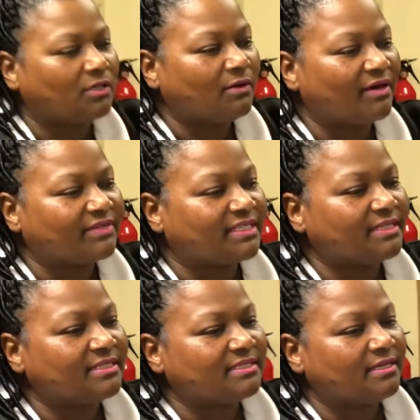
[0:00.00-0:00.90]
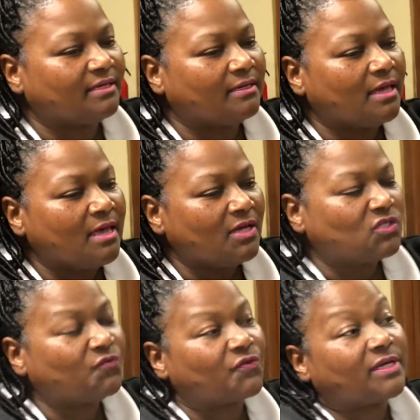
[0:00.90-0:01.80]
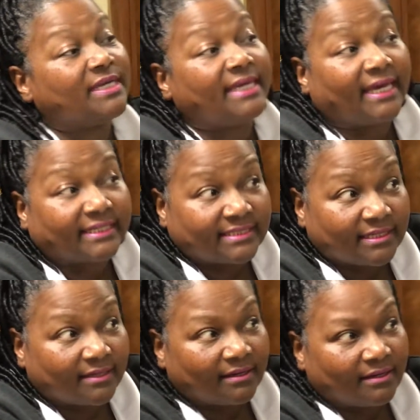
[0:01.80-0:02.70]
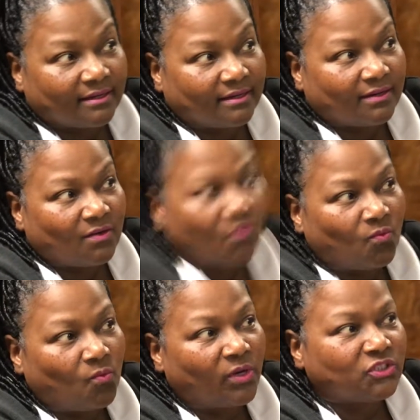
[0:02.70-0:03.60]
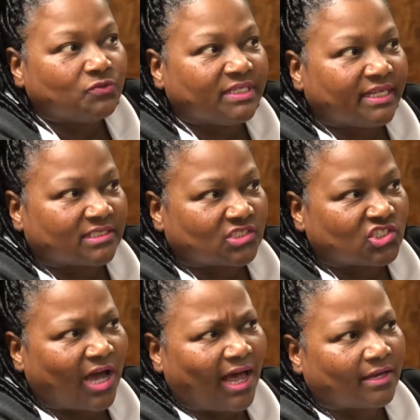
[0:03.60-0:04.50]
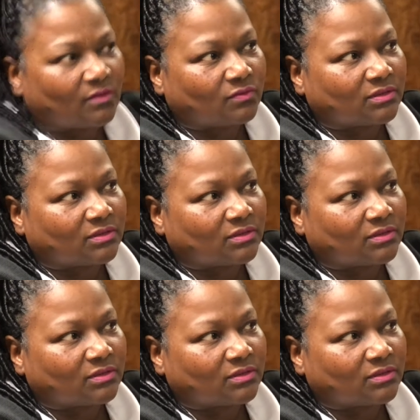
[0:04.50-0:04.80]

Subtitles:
you have a tendency to forget what you did as a child.